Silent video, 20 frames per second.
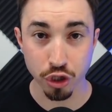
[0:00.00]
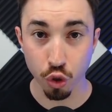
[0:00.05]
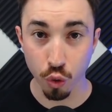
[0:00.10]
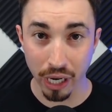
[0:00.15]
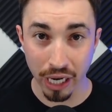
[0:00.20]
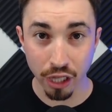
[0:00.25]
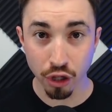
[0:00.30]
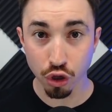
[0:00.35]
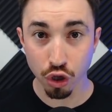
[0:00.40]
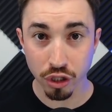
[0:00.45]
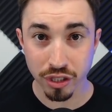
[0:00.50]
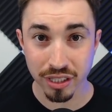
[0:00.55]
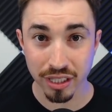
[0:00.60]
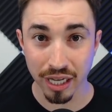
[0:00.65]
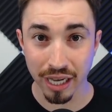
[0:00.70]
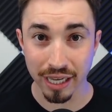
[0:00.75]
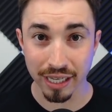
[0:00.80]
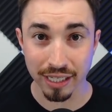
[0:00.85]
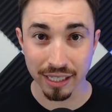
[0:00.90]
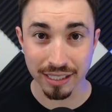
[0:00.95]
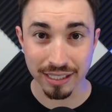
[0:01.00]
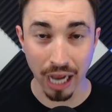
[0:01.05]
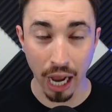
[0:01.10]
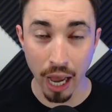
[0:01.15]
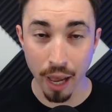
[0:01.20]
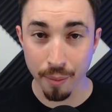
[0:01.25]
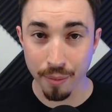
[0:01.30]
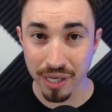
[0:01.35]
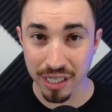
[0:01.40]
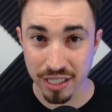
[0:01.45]
So it looks like
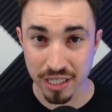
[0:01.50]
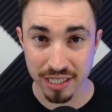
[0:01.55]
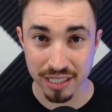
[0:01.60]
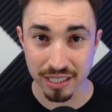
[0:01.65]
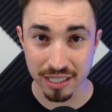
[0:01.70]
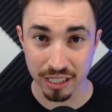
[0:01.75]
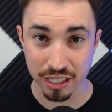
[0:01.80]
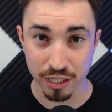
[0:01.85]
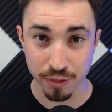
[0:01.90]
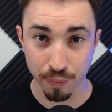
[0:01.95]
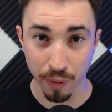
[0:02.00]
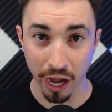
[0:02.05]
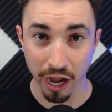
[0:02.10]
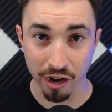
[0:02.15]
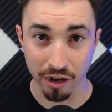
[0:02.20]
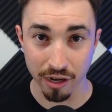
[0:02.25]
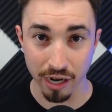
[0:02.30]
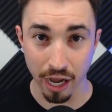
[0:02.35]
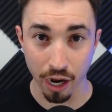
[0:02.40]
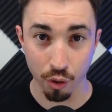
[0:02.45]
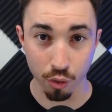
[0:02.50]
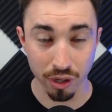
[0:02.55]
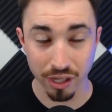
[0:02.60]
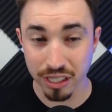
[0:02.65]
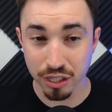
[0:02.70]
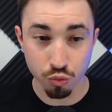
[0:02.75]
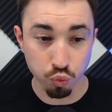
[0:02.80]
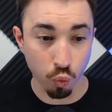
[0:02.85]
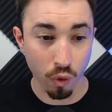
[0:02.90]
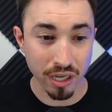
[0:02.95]
time is expired now, or at
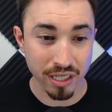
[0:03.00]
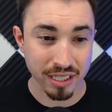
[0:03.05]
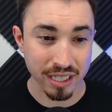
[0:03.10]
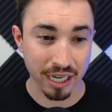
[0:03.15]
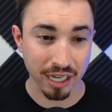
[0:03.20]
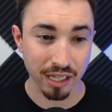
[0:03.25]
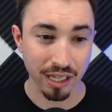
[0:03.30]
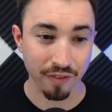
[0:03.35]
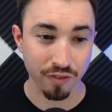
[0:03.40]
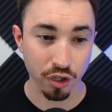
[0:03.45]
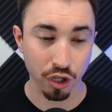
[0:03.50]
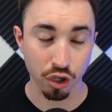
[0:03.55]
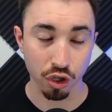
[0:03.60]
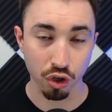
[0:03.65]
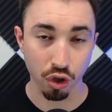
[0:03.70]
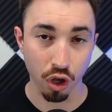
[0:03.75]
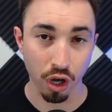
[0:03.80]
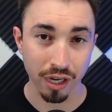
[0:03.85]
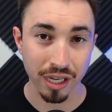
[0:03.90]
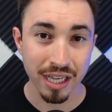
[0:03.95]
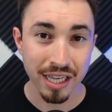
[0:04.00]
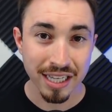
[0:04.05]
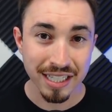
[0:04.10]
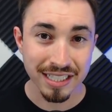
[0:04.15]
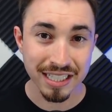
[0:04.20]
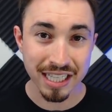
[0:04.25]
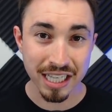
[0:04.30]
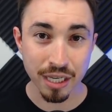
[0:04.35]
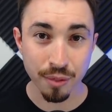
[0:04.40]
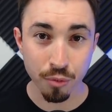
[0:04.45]
least 1 second left on the clock.
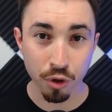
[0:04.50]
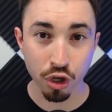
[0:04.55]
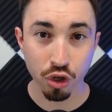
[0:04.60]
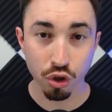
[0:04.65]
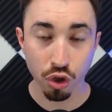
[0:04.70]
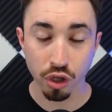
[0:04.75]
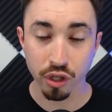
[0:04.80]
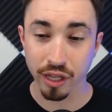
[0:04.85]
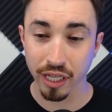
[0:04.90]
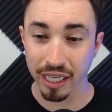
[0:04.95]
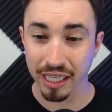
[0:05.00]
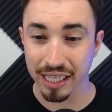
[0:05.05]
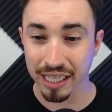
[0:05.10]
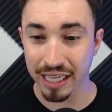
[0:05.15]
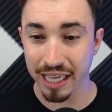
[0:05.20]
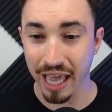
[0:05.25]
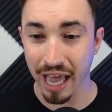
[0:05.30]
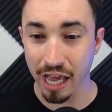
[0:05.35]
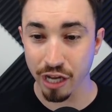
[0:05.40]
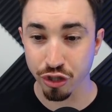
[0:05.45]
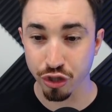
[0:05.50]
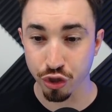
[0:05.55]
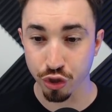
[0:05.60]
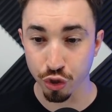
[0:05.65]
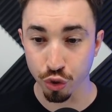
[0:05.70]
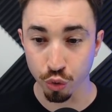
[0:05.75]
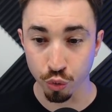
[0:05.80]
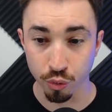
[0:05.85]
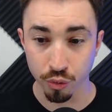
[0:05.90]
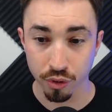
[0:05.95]
Teamer looked like he had
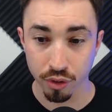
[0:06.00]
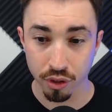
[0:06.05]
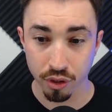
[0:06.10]
two.